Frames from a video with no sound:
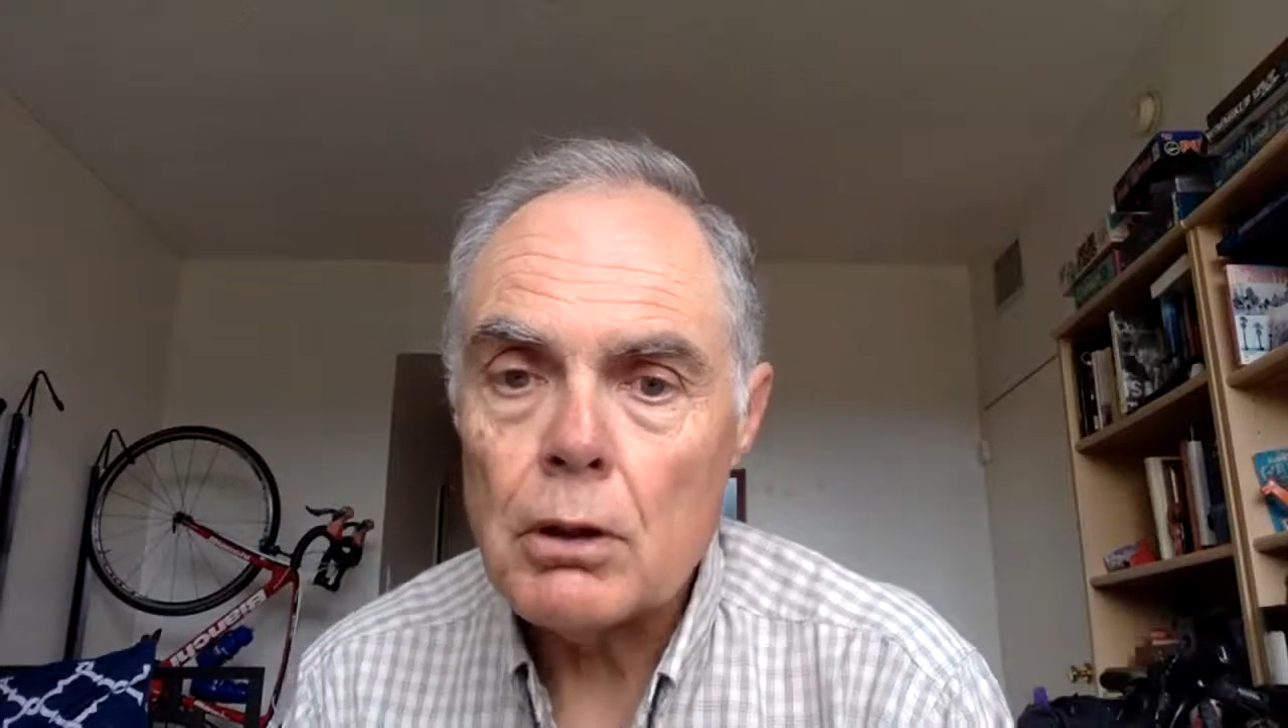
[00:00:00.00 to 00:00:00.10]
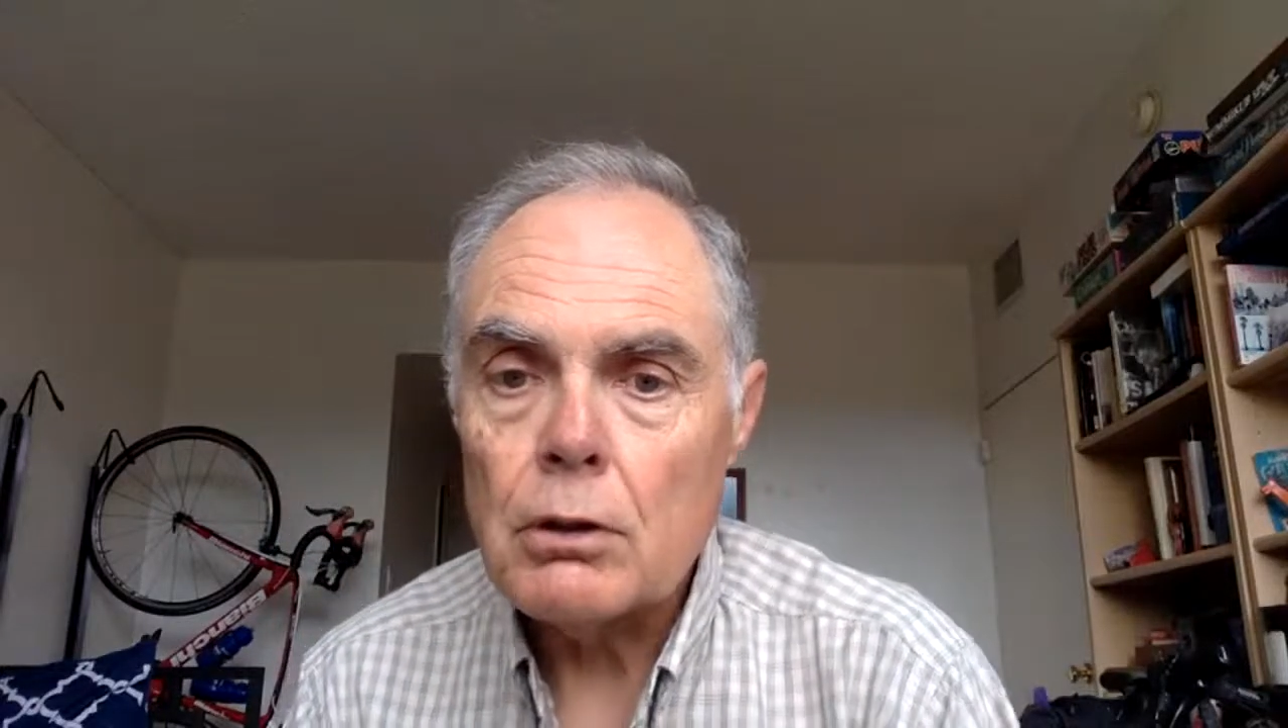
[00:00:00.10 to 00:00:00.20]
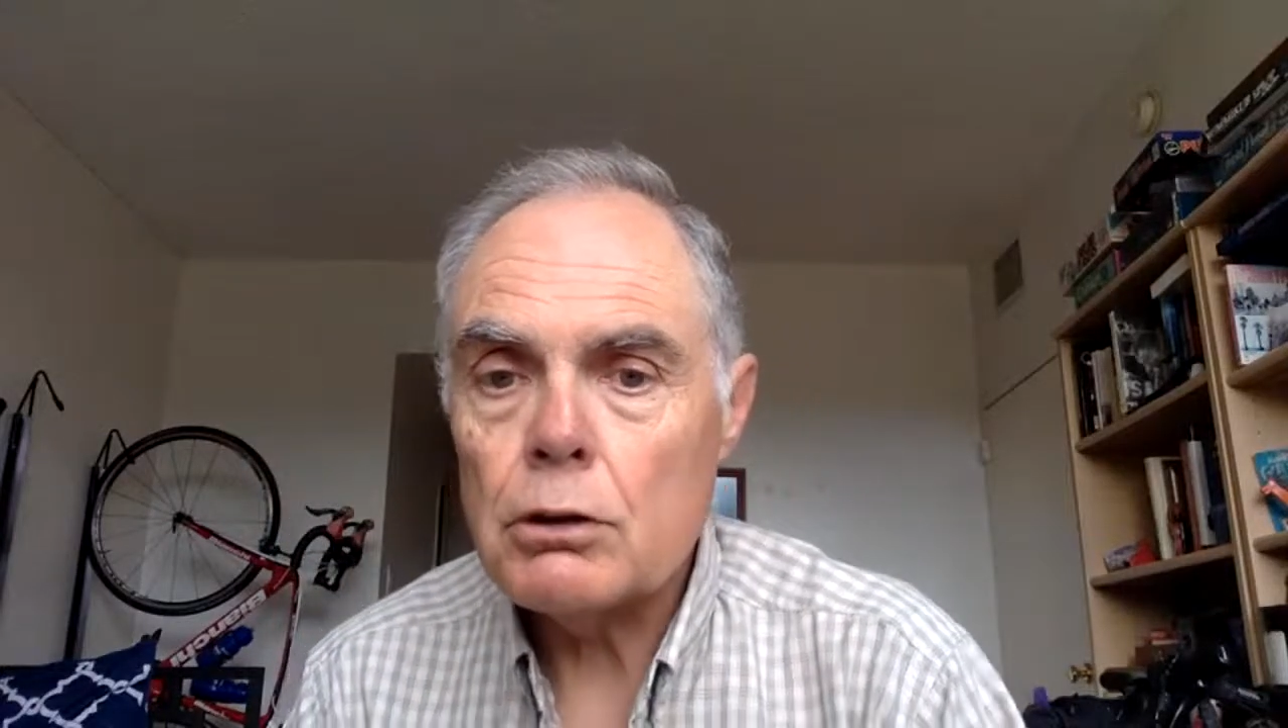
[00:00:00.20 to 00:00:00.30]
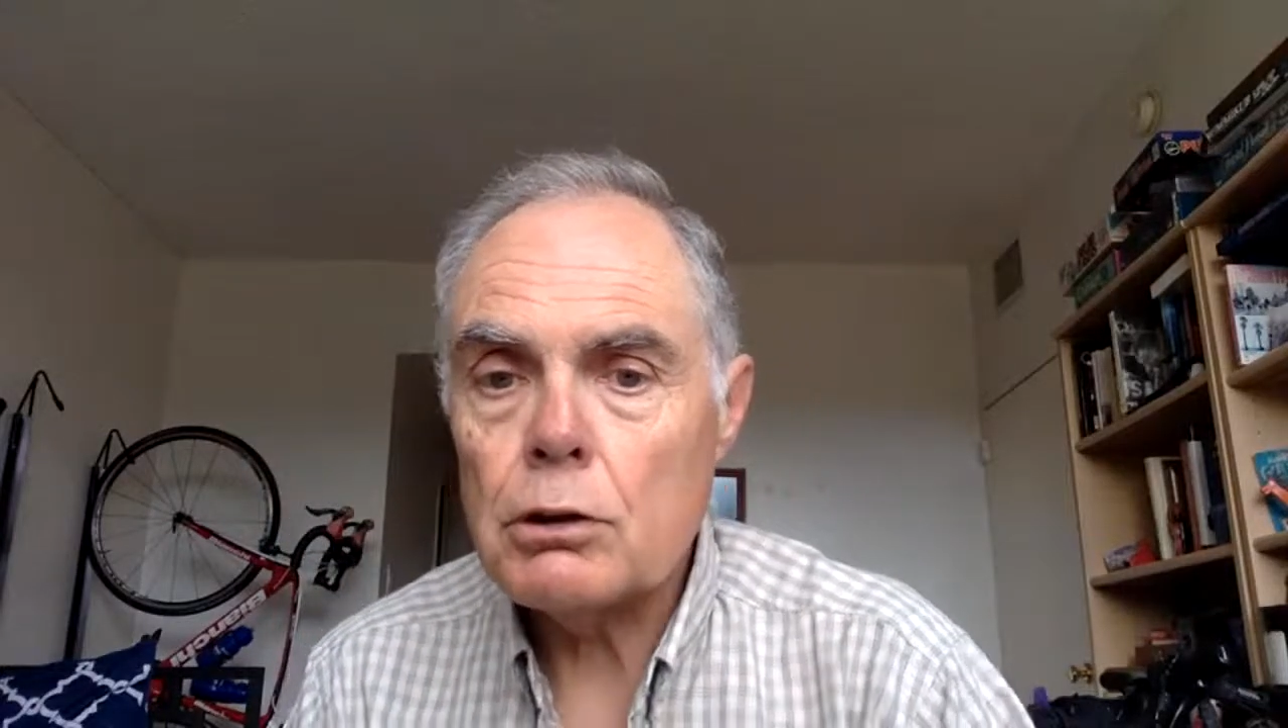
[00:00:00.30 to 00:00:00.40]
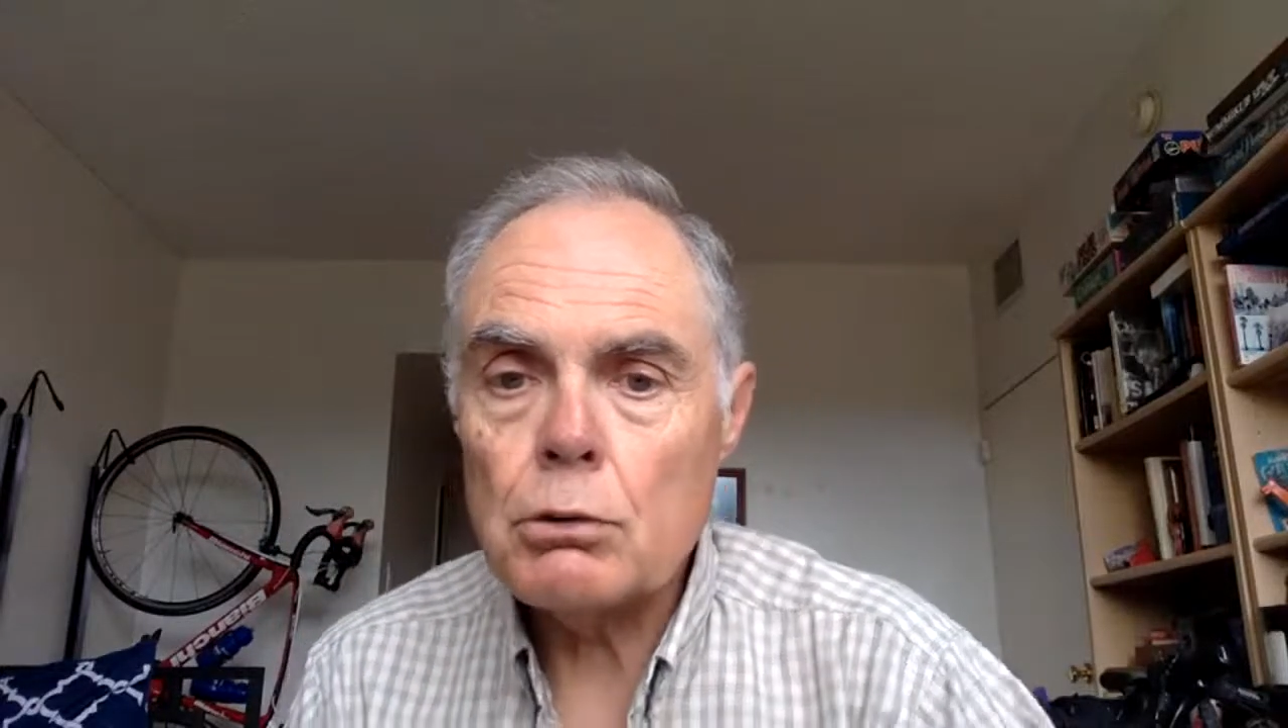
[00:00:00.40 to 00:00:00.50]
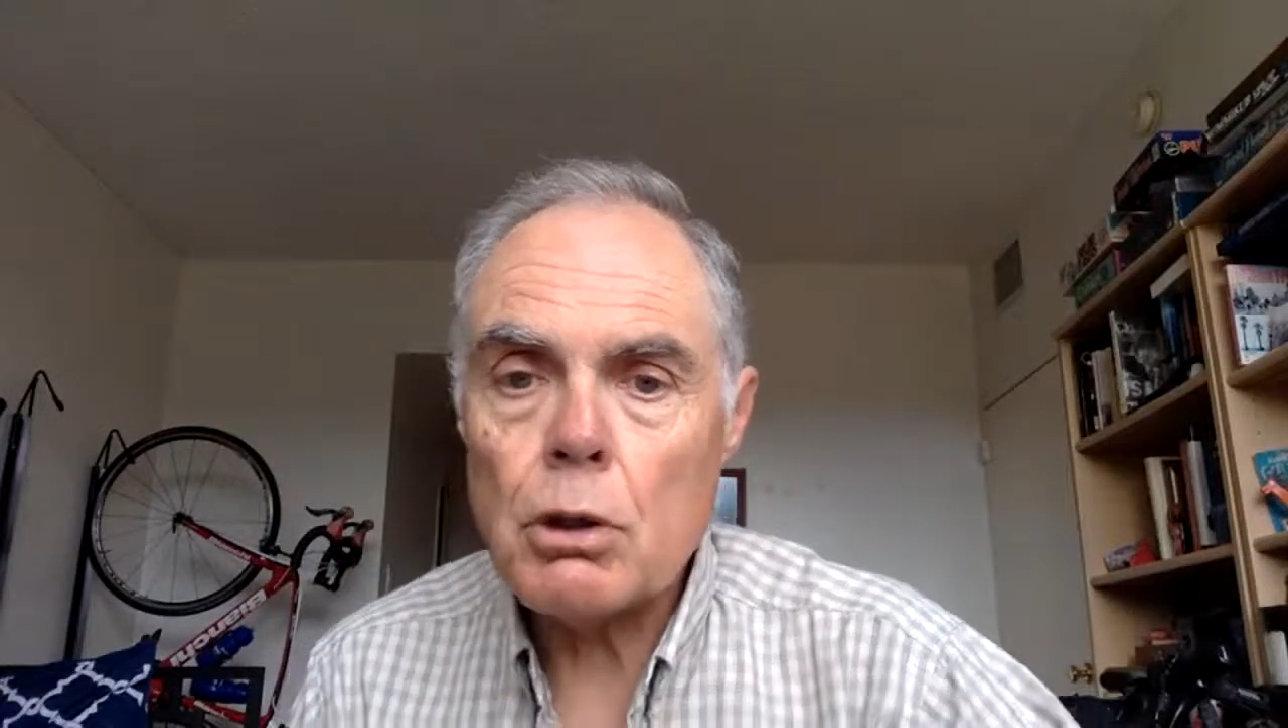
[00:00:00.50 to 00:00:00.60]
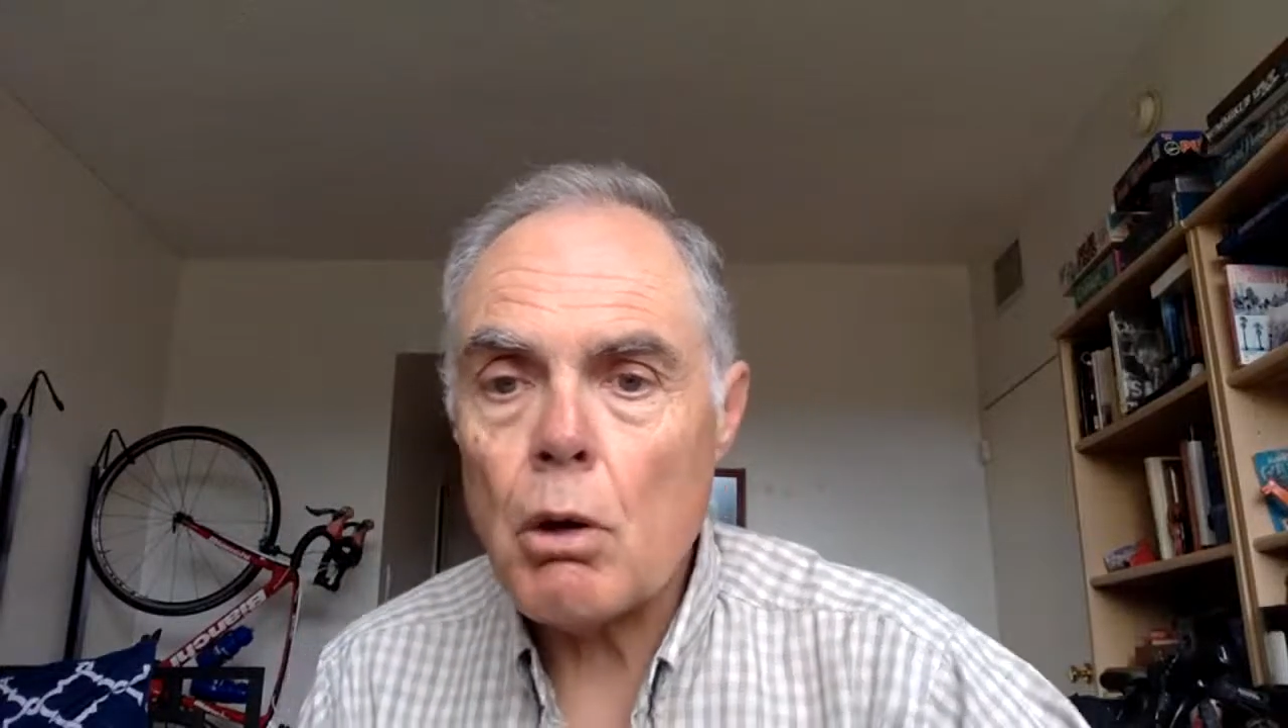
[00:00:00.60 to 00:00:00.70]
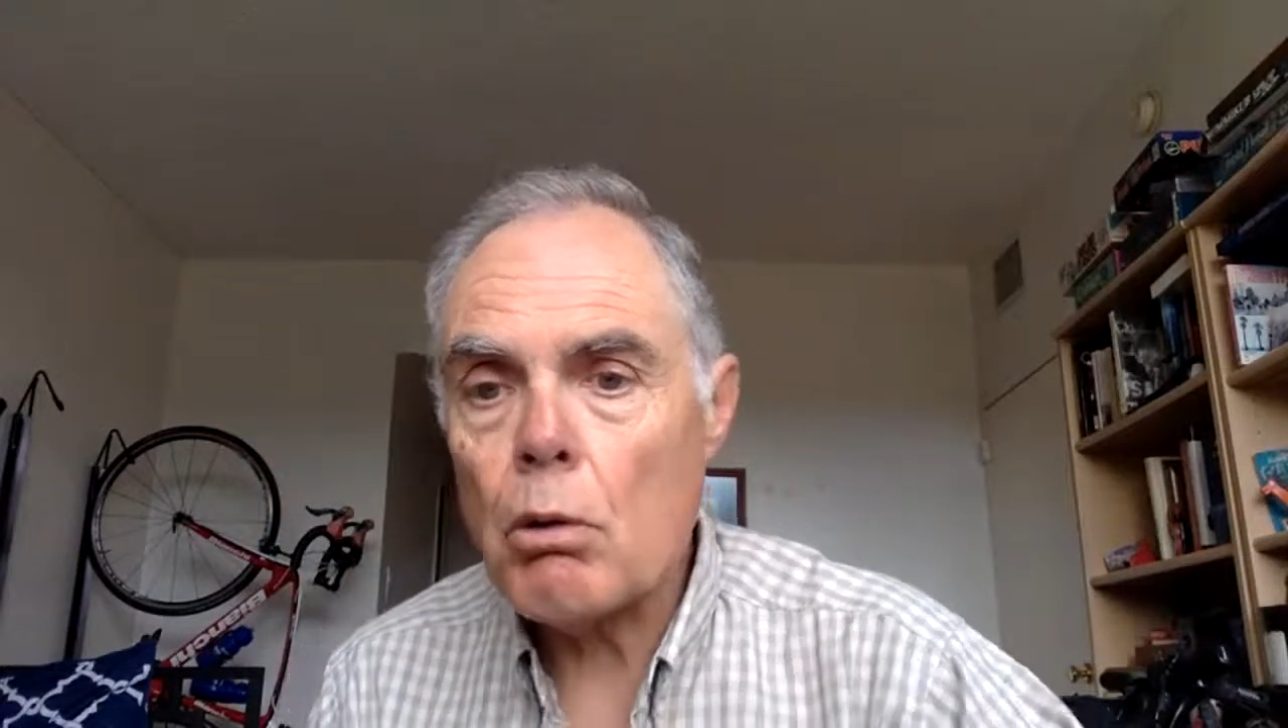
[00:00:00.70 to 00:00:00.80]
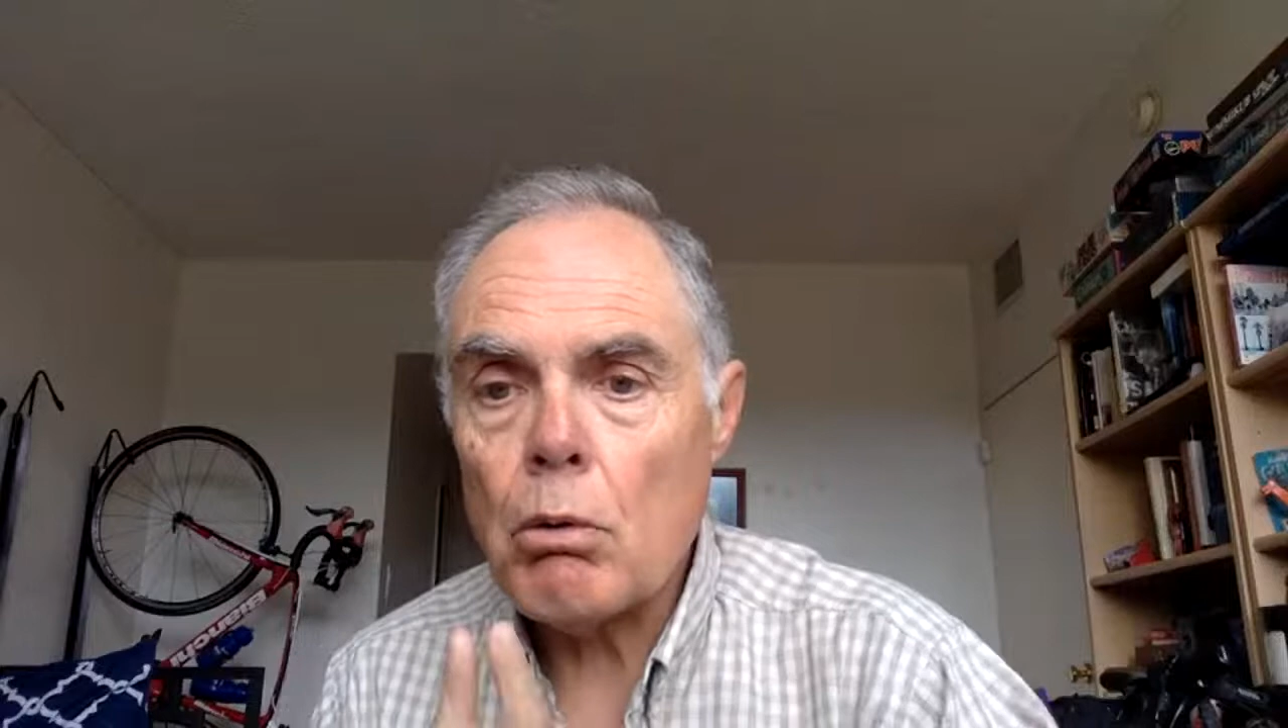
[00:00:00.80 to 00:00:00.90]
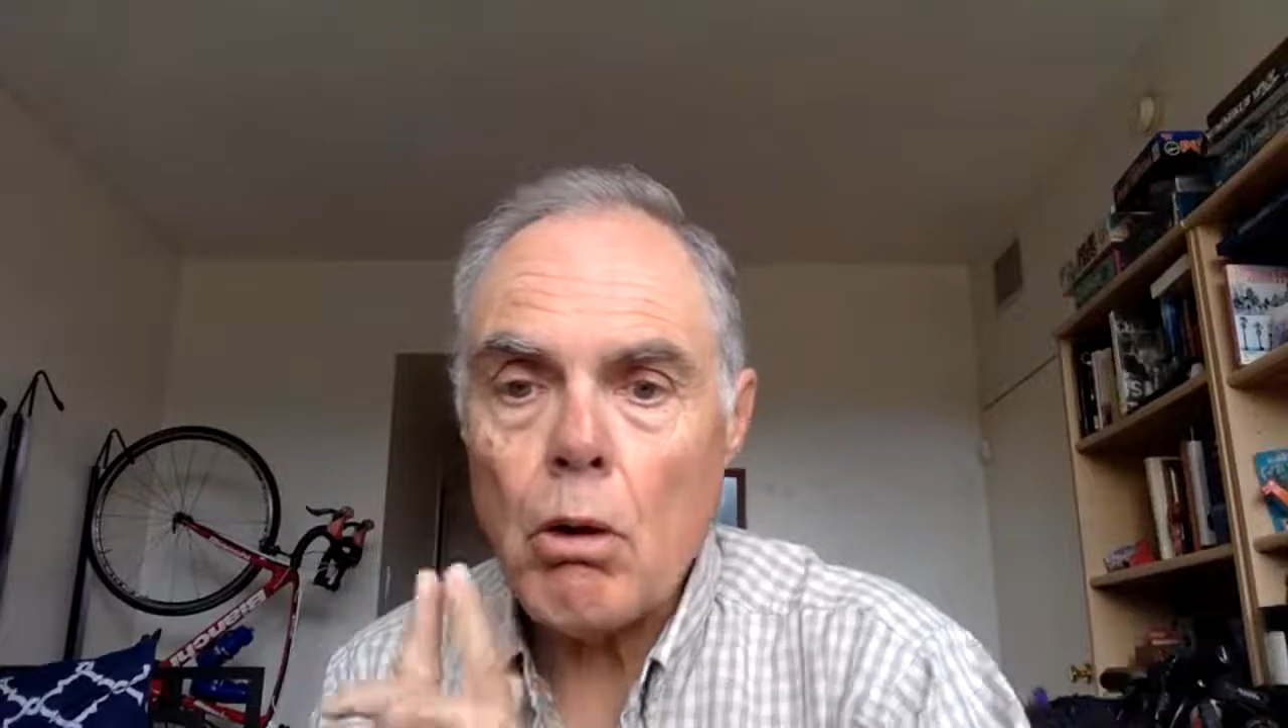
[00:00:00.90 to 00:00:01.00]
you
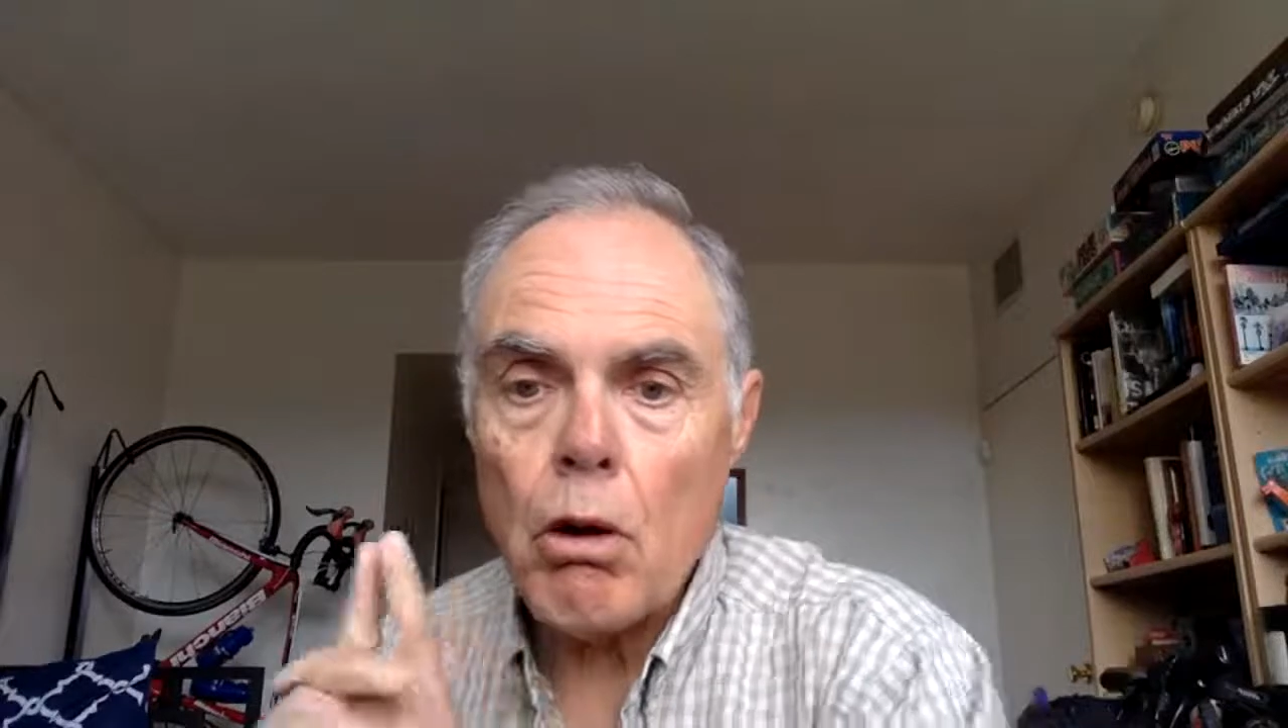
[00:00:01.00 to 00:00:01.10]
go